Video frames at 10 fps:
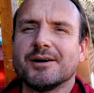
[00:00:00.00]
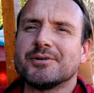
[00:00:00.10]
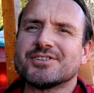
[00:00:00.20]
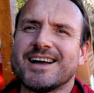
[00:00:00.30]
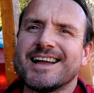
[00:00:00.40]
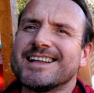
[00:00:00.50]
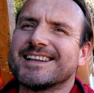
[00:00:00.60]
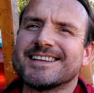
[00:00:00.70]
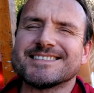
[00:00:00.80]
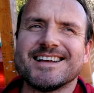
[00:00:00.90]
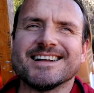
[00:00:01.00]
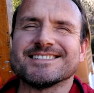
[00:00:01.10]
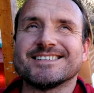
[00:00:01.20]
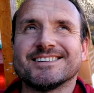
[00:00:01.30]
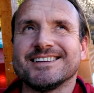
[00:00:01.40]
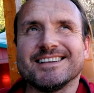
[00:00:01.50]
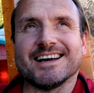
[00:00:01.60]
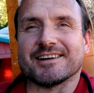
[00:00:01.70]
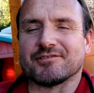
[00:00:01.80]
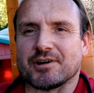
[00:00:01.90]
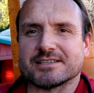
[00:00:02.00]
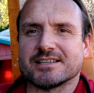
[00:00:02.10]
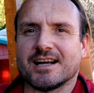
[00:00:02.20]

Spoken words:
which I had to design. So they're not that crazy.